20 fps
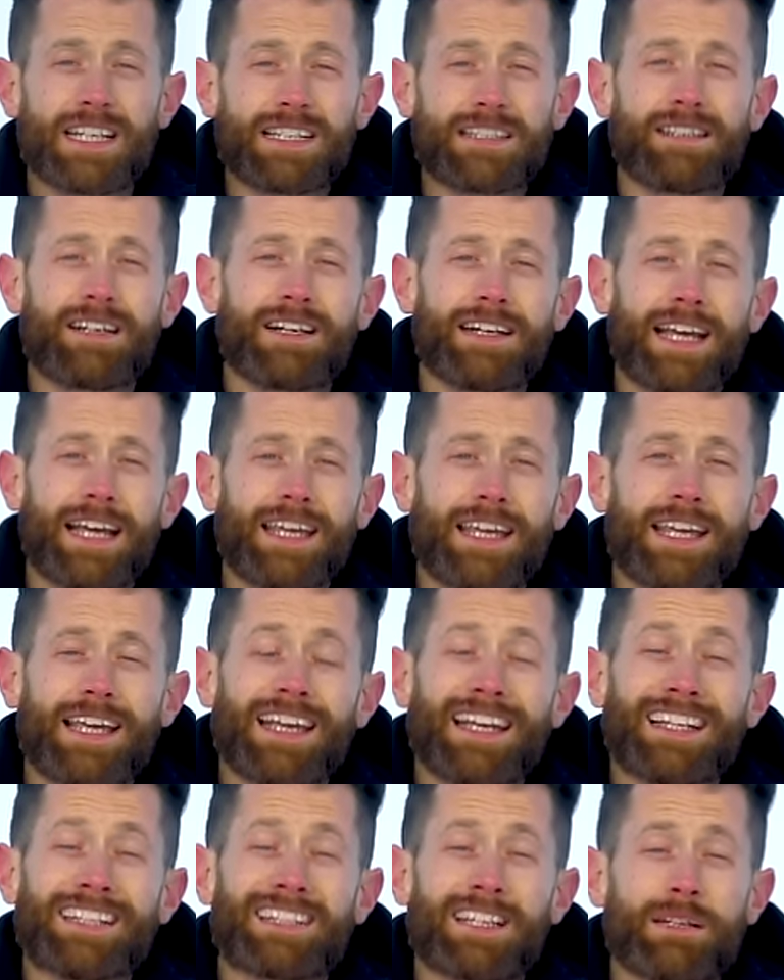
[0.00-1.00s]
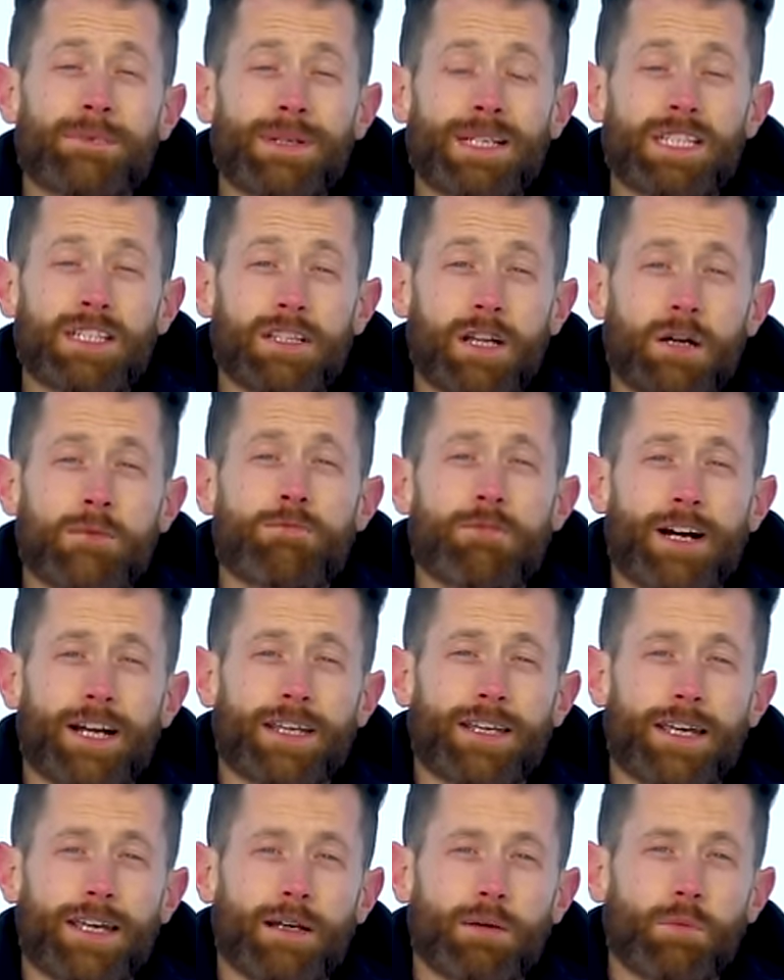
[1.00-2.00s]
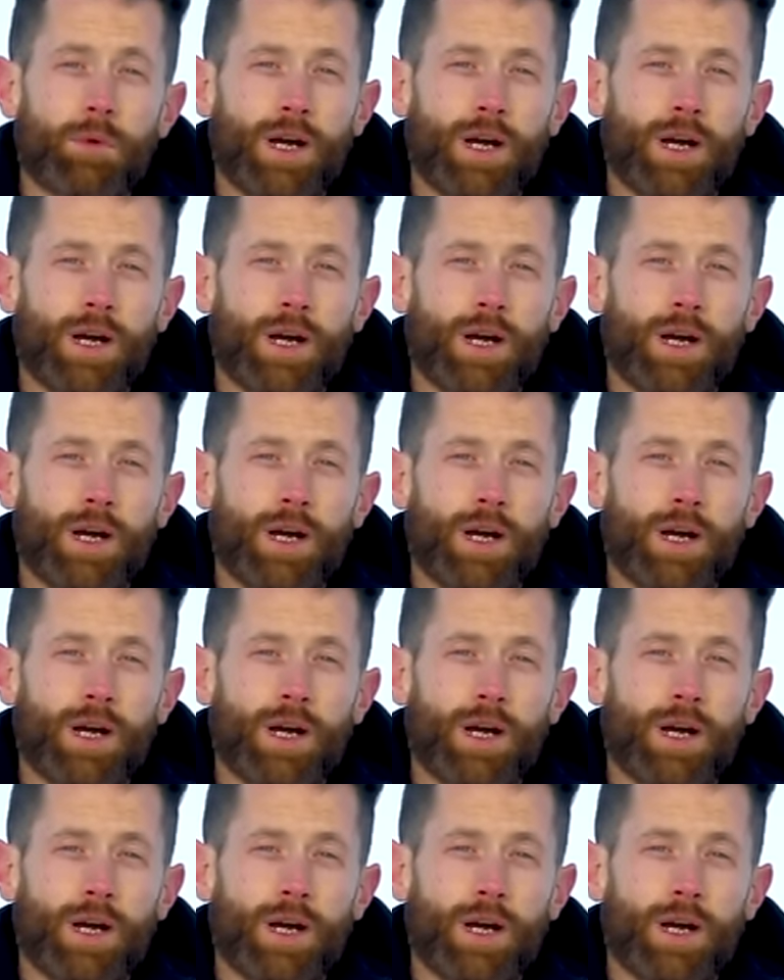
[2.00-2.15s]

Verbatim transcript: test of the day is going to be snow braking.